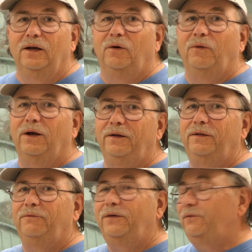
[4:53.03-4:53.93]
Well, in
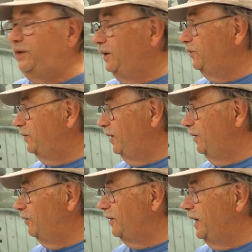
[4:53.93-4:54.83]
the 50s,
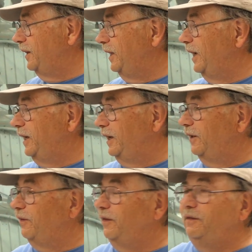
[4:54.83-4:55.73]
Hiller got the
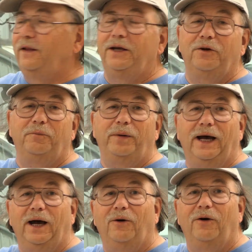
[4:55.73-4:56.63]
idea that they could
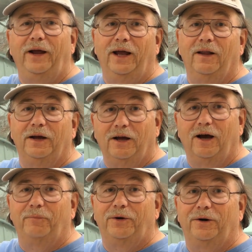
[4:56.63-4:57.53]
power a
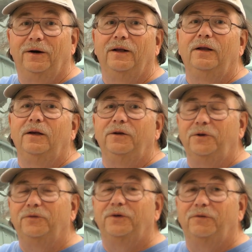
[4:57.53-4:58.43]
helicopter
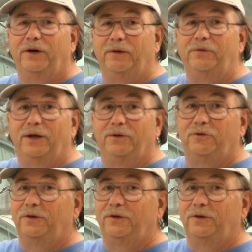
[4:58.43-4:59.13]
using ramjet.